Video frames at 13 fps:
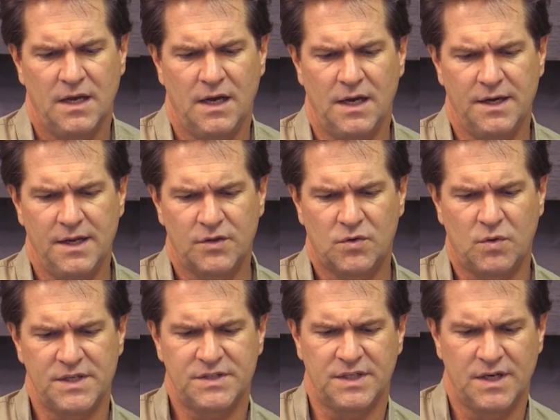Uh, another
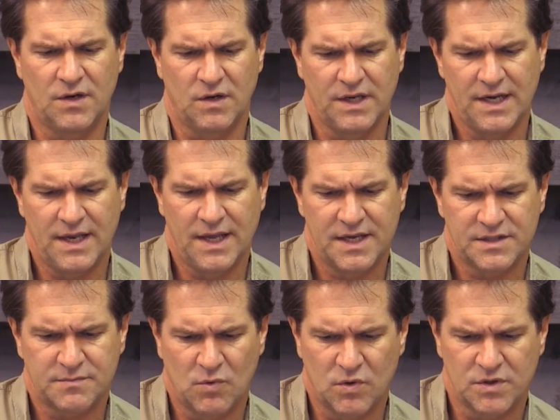question here. Linda
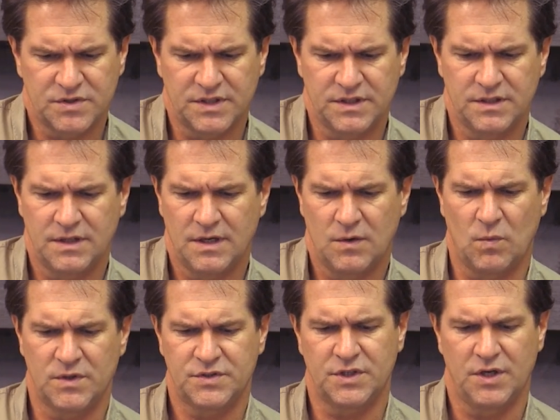S. Morrison
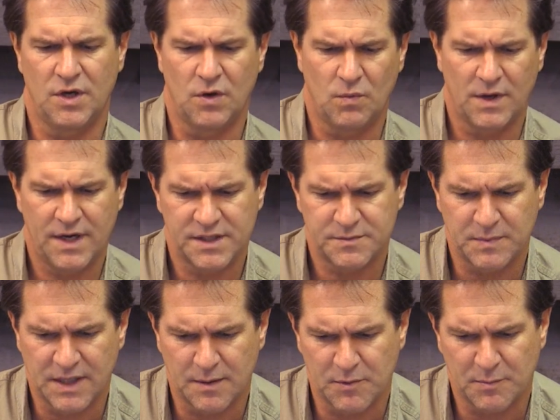wants to know what has
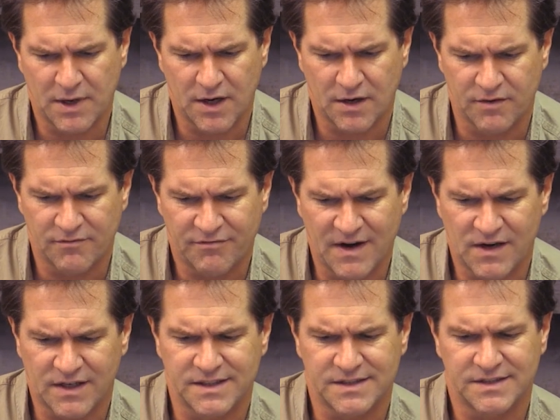become of the peregrine
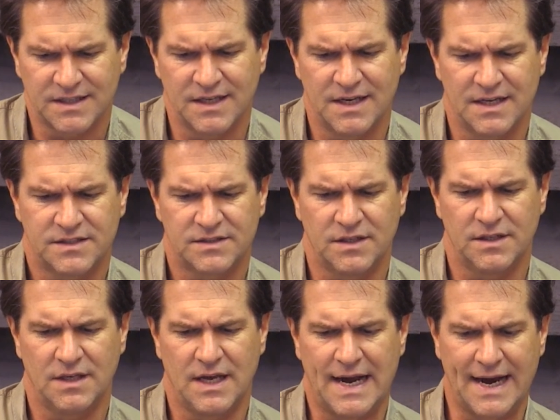falcons that nest
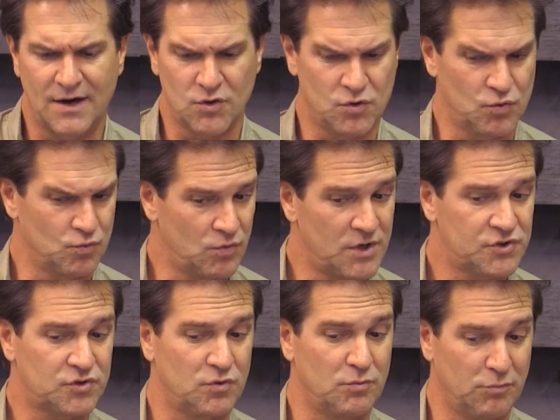on the Ironton
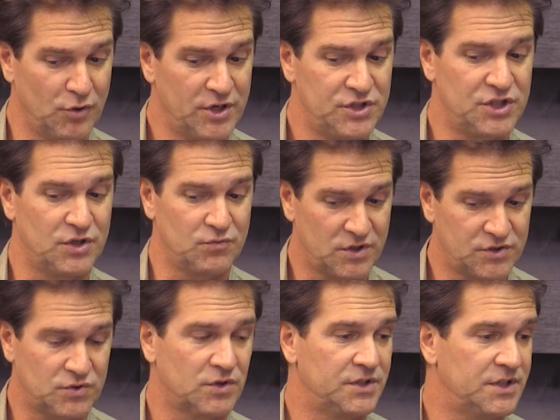Russell Bridge in
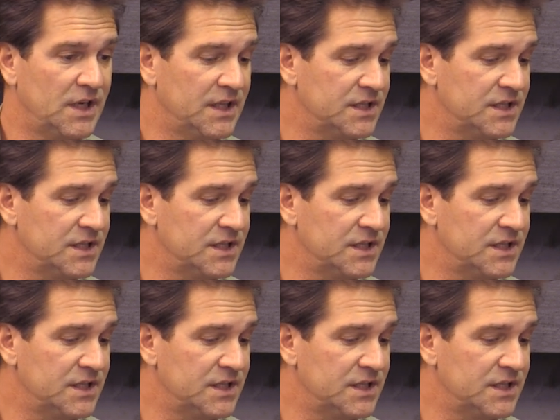Russell, Kentucky?